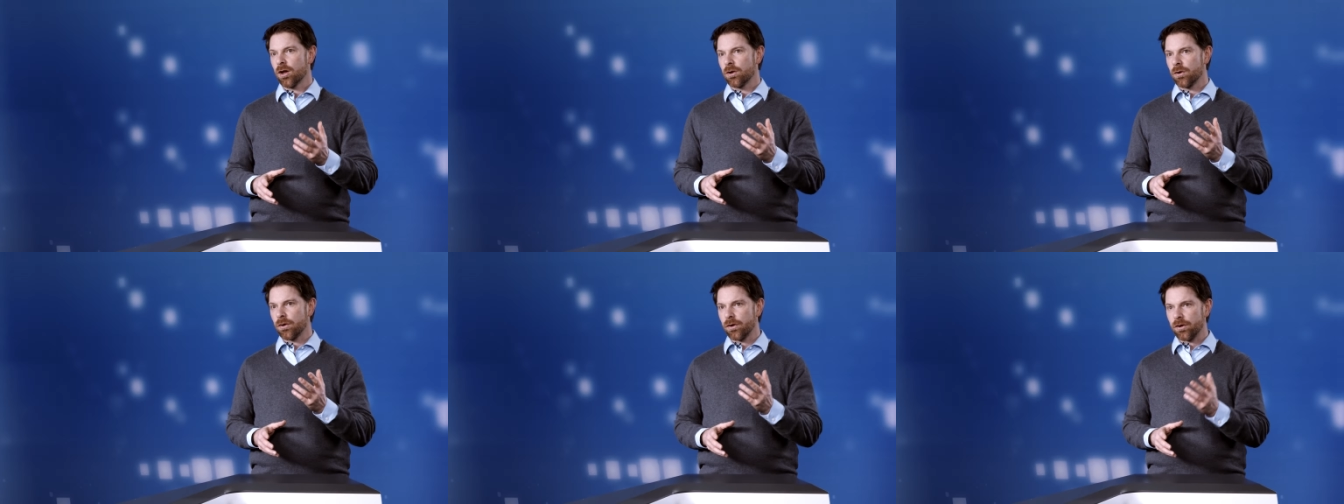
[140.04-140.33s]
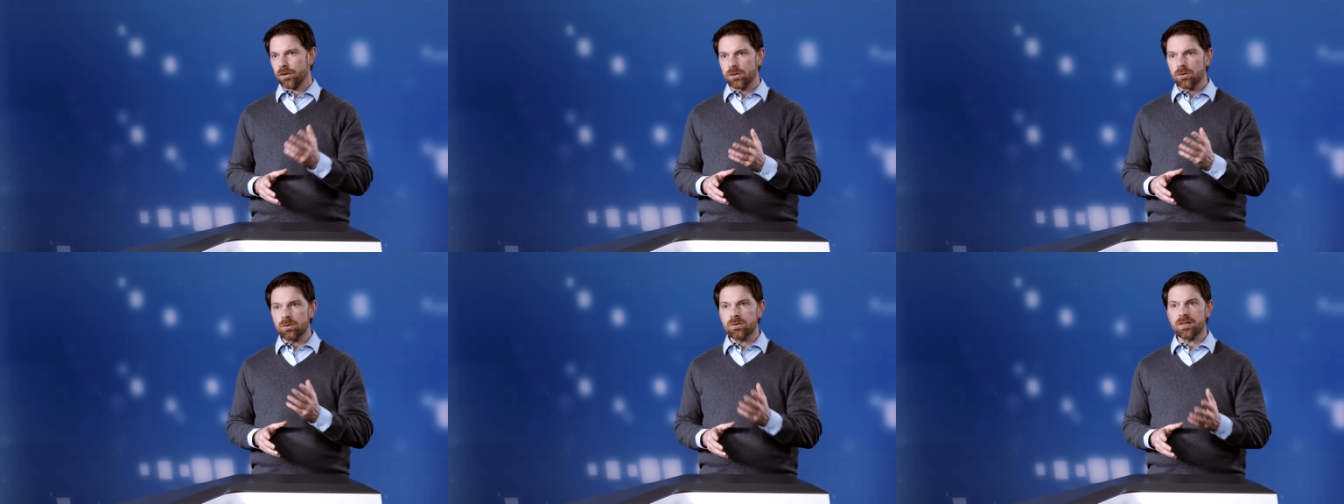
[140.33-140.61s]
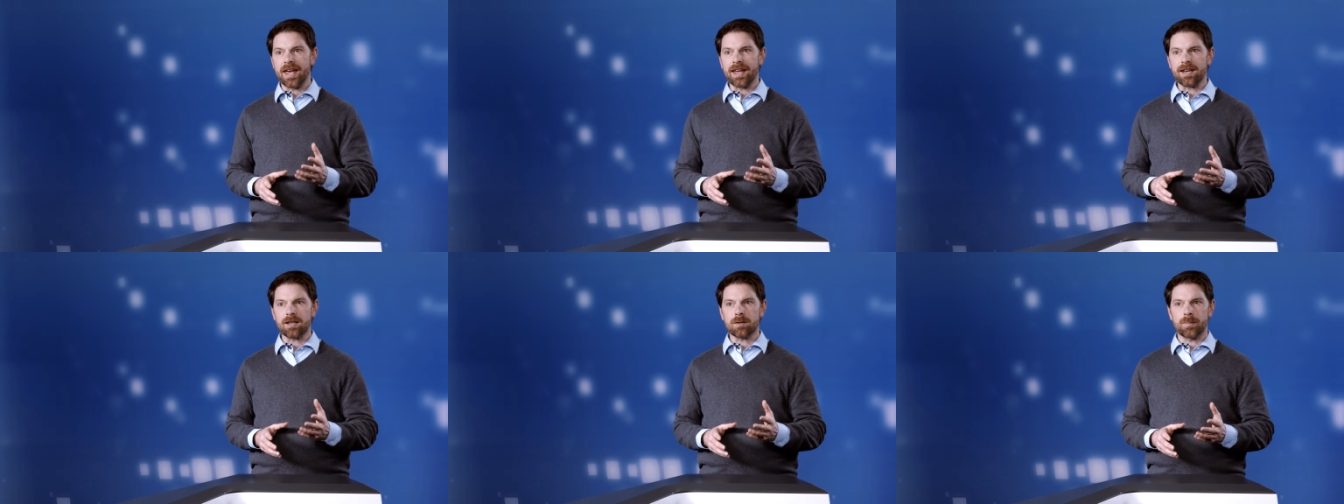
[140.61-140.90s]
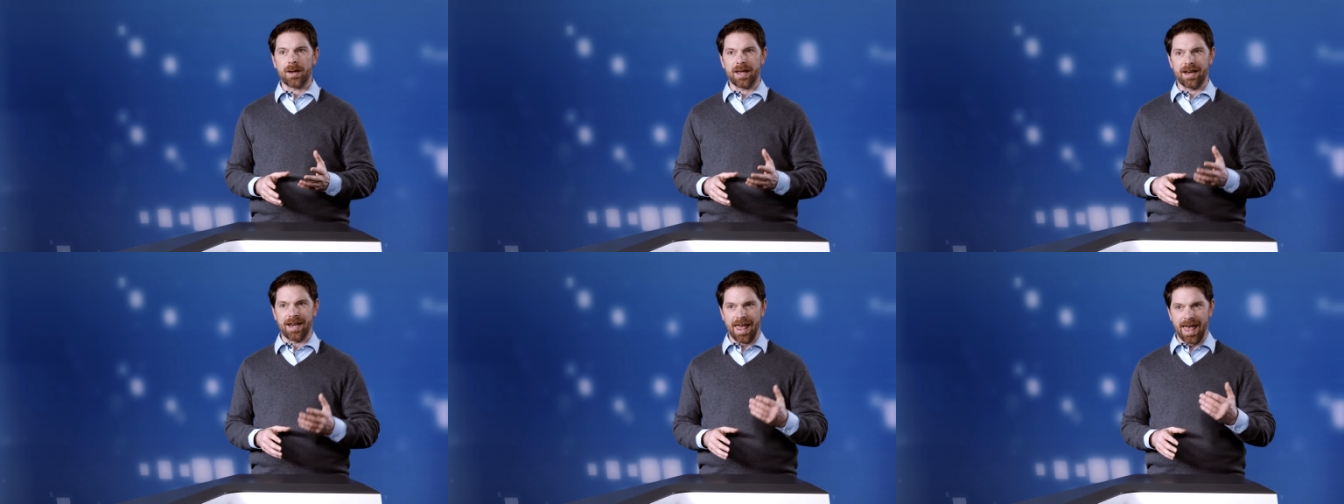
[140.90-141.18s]
You can do that
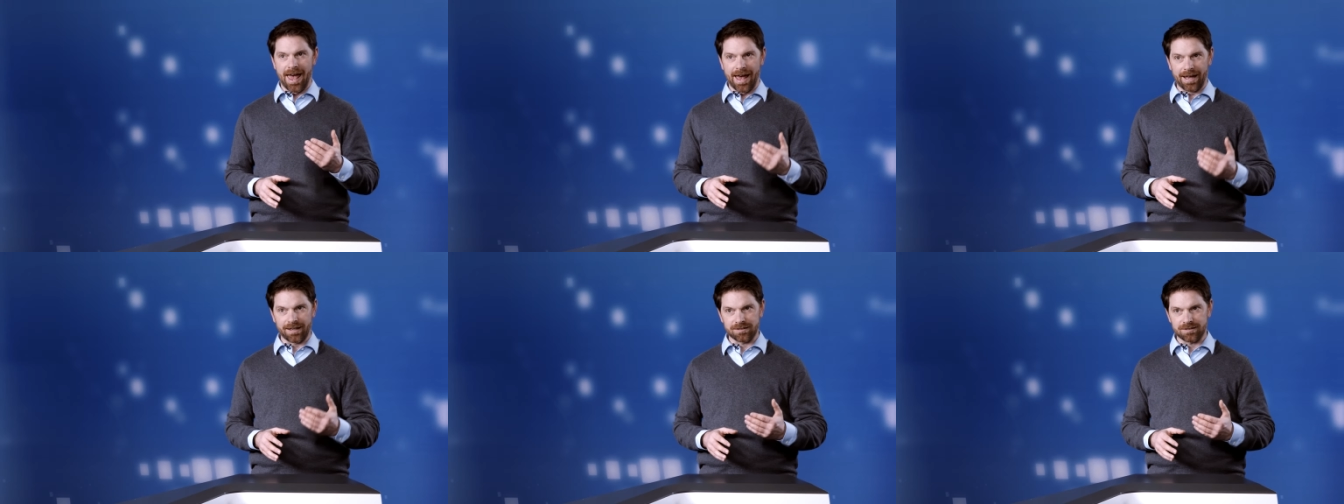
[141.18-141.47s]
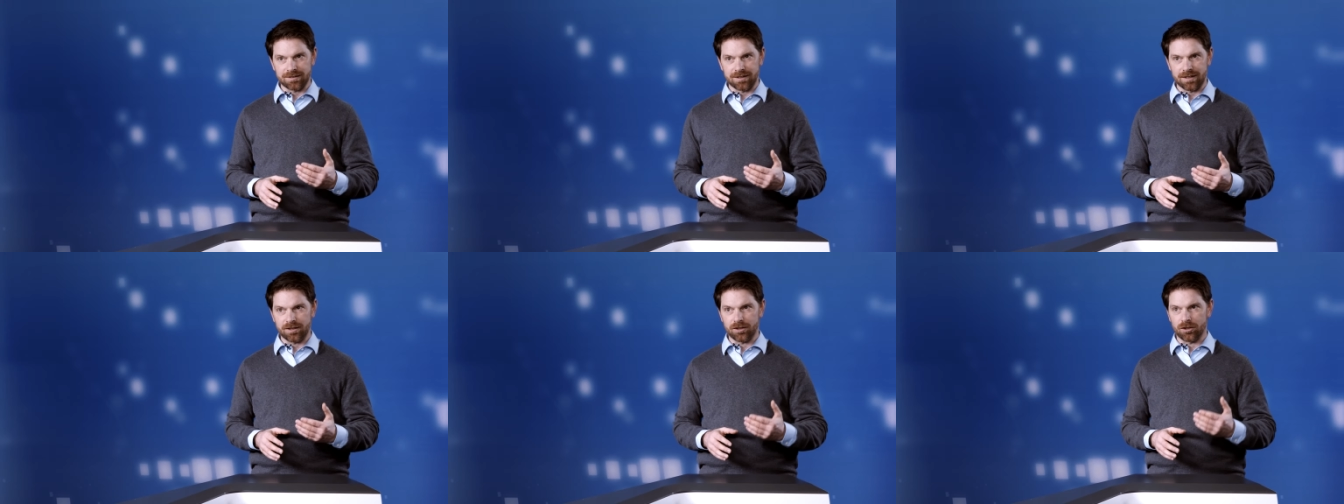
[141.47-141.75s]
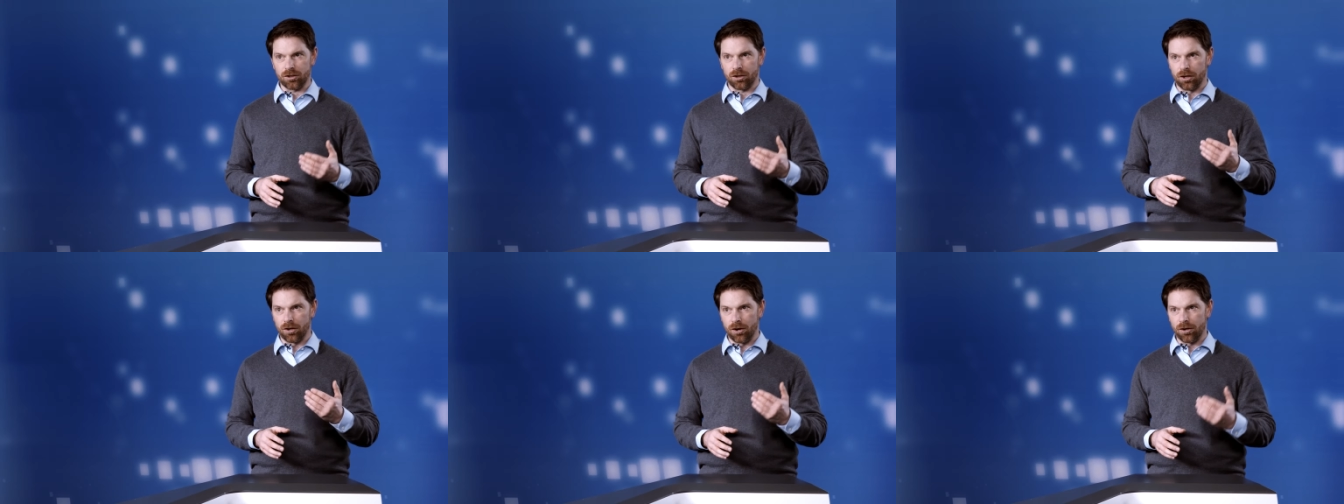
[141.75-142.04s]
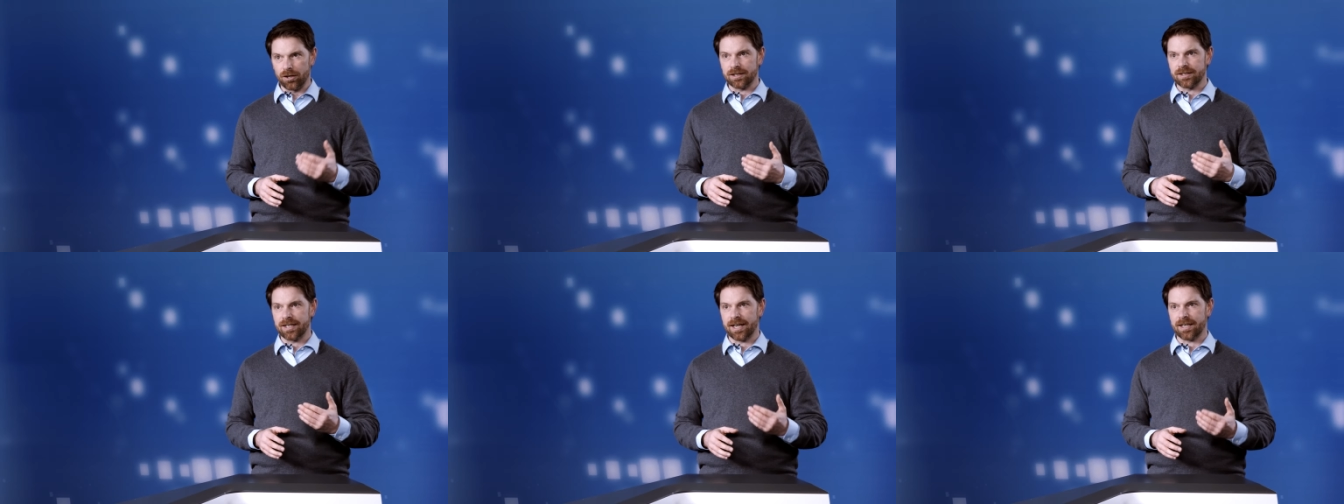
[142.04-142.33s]
by enhancing your
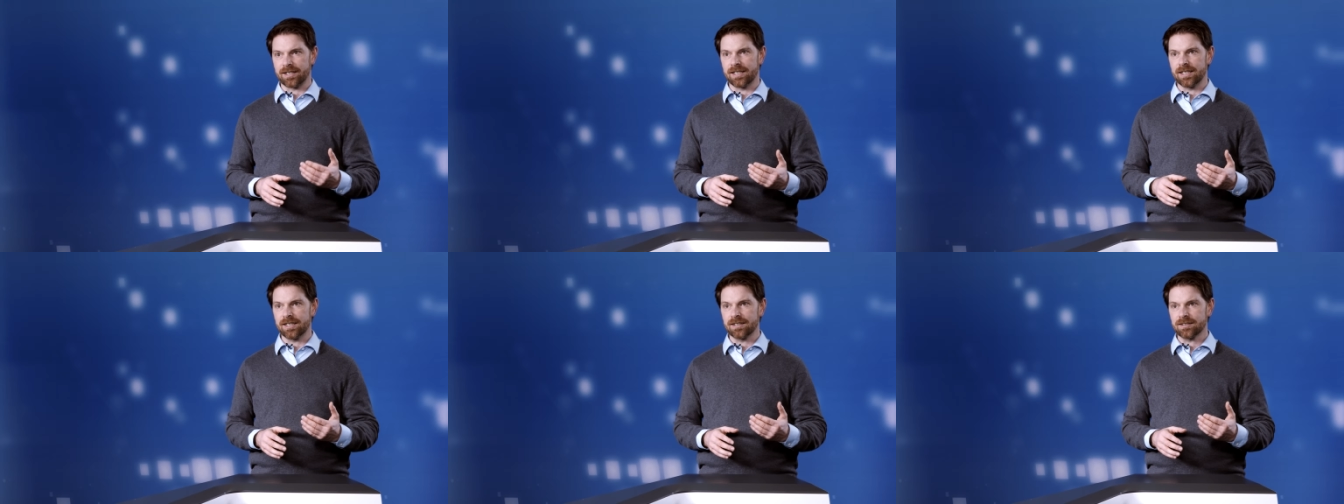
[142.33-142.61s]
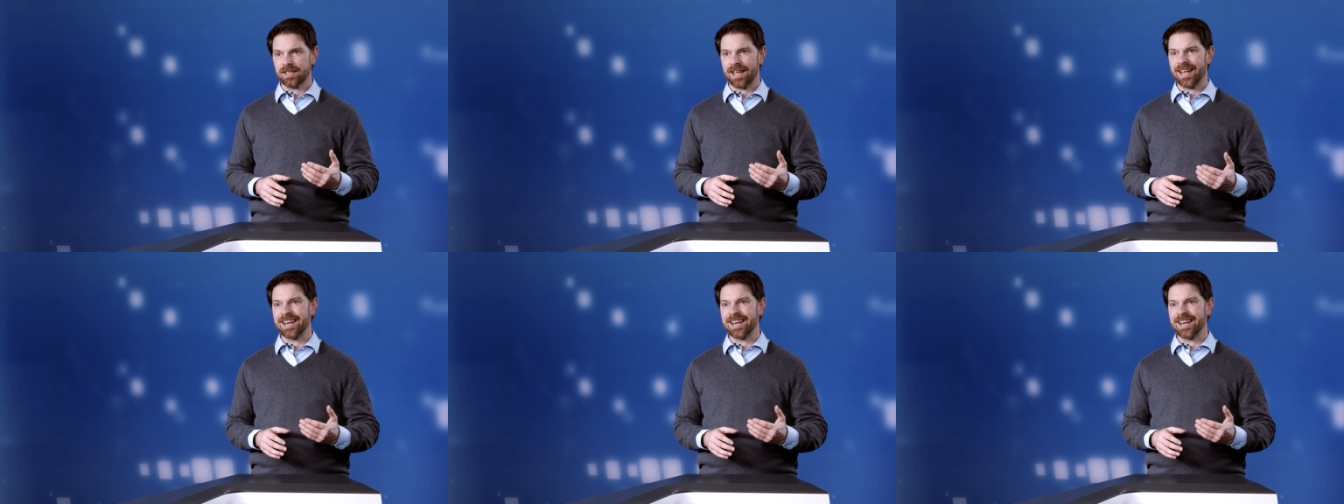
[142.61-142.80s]
learning techniques